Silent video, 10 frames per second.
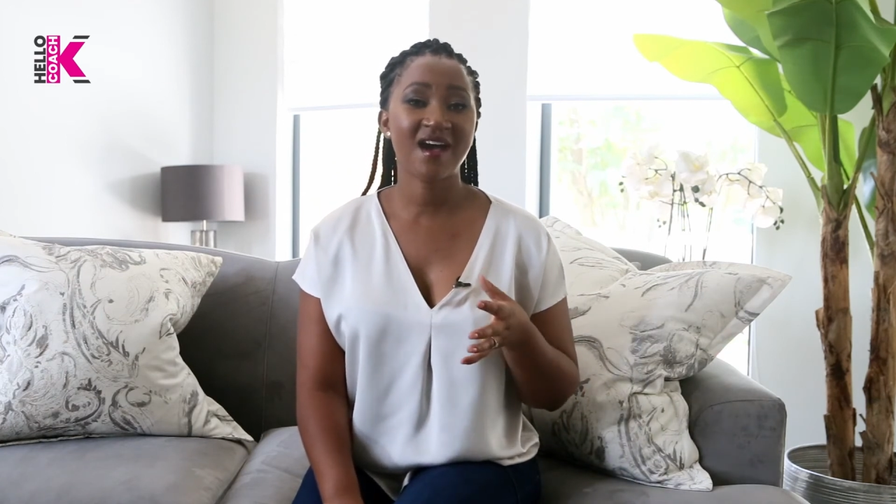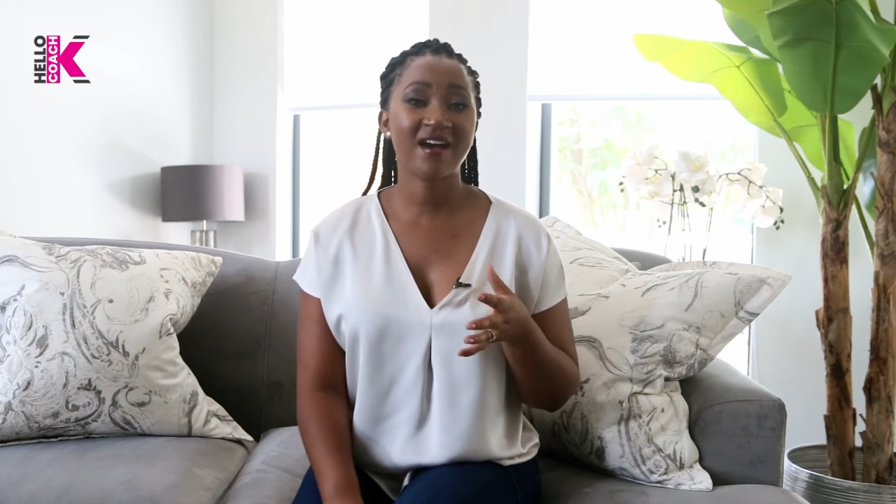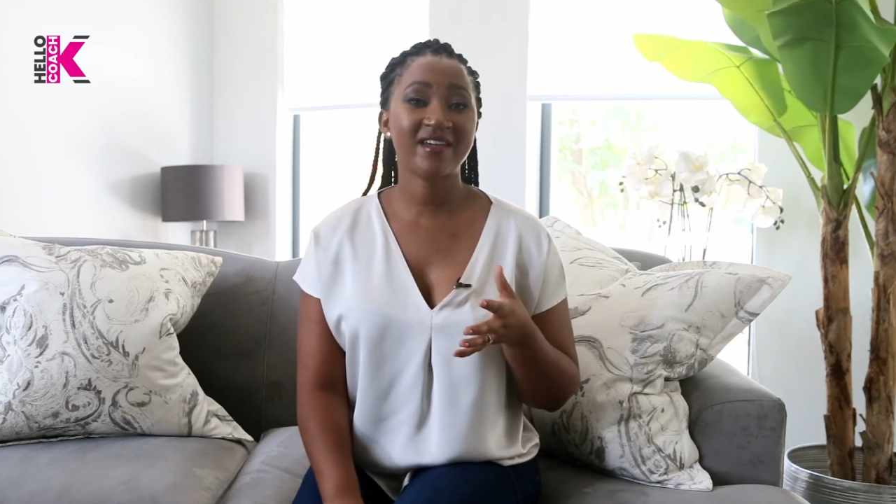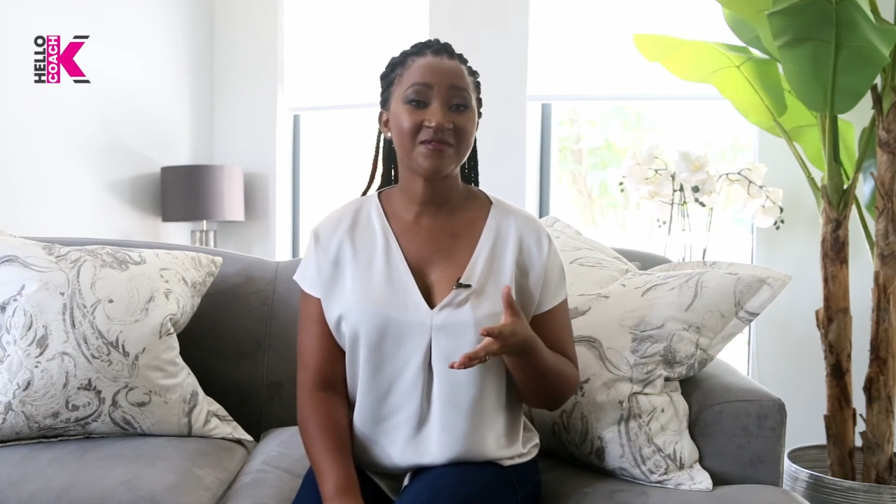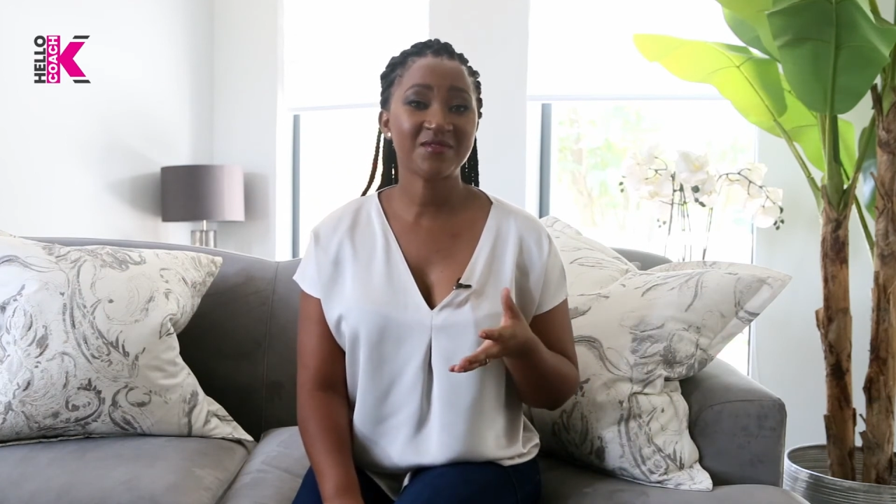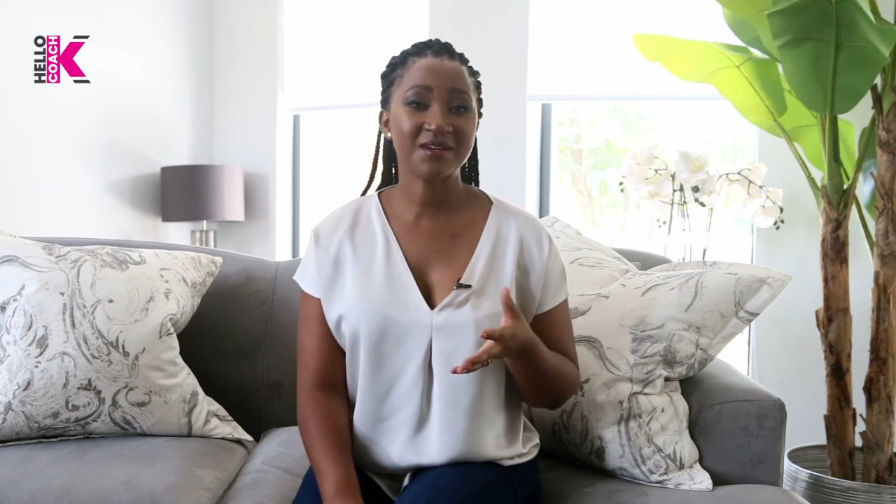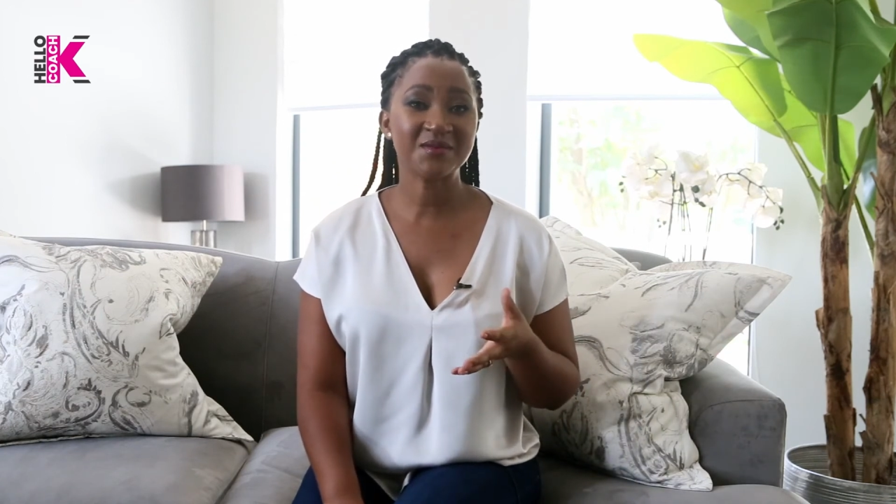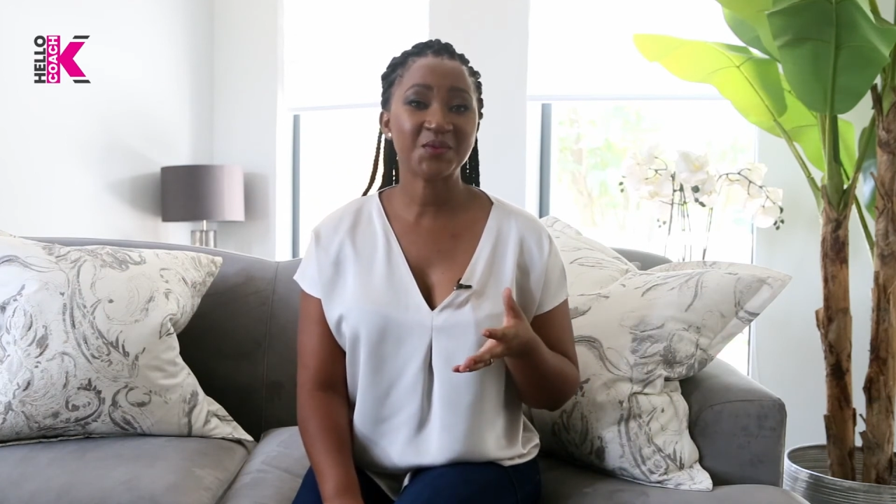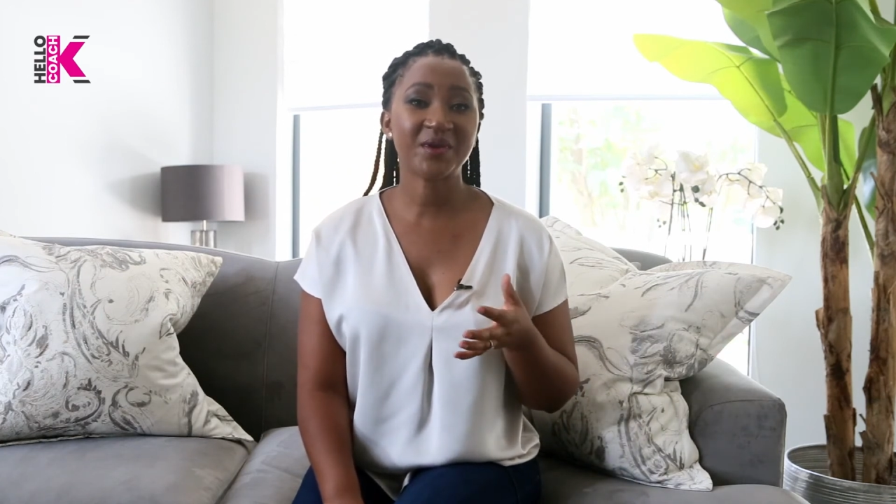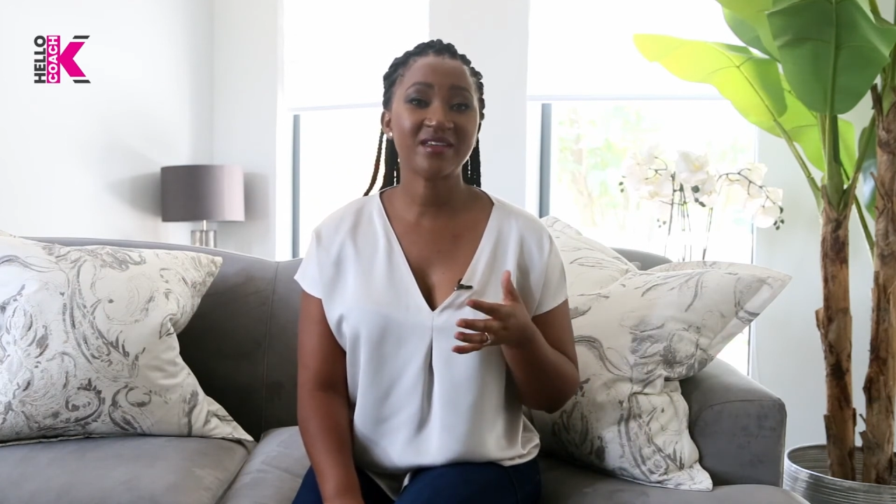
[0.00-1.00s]

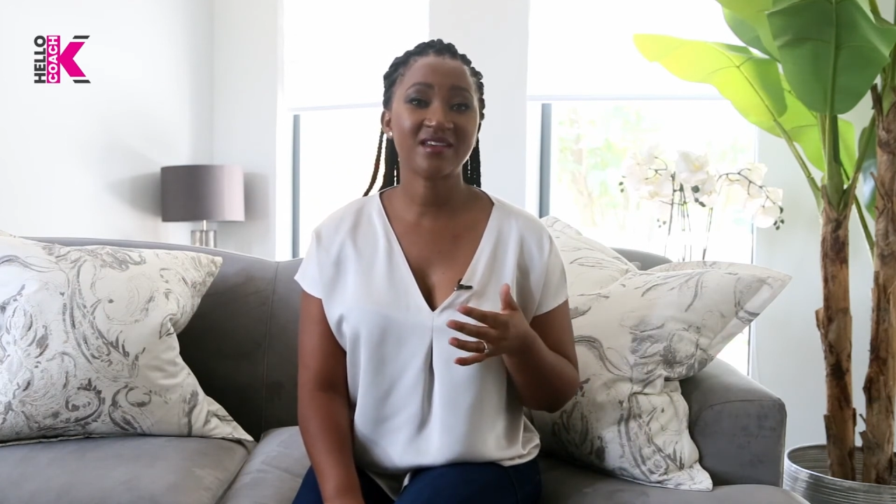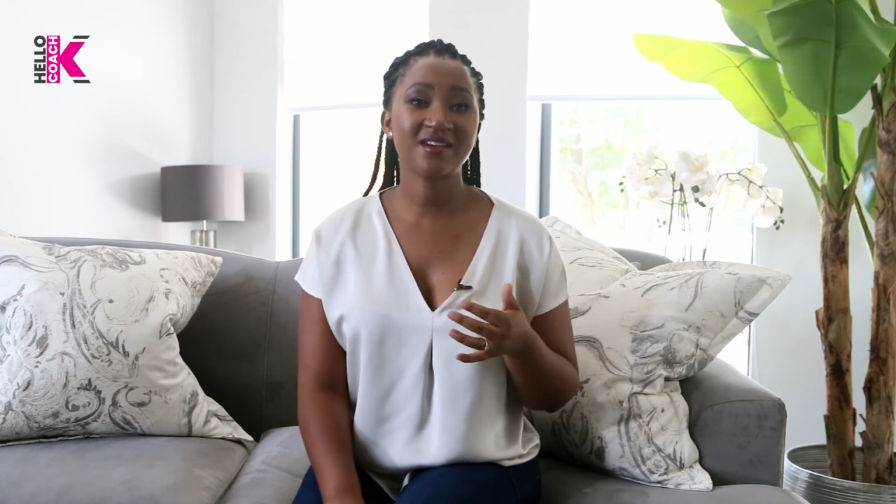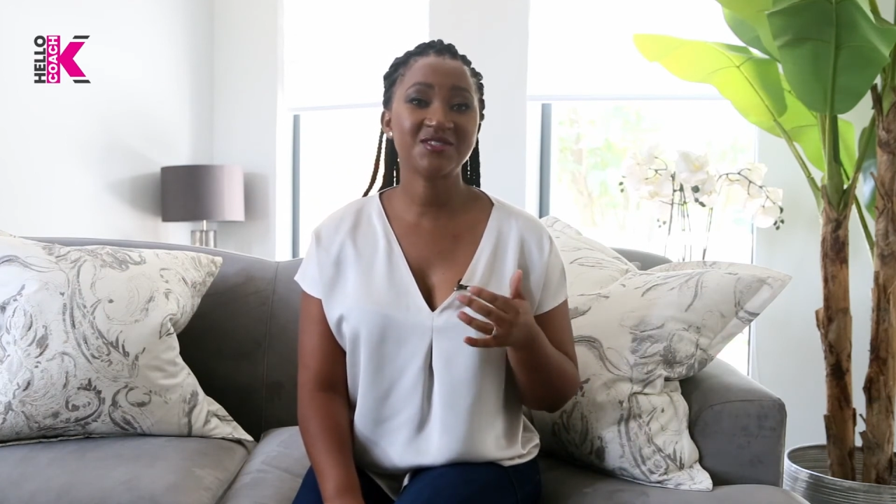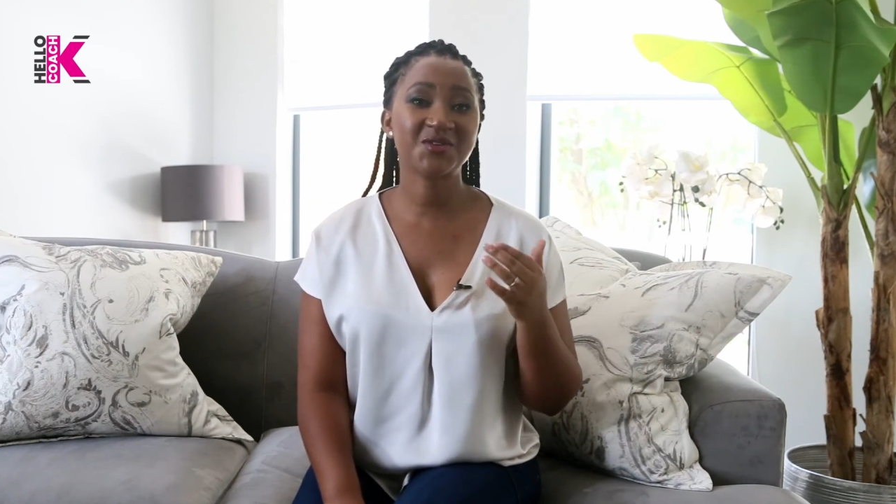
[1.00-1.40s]
However, we're here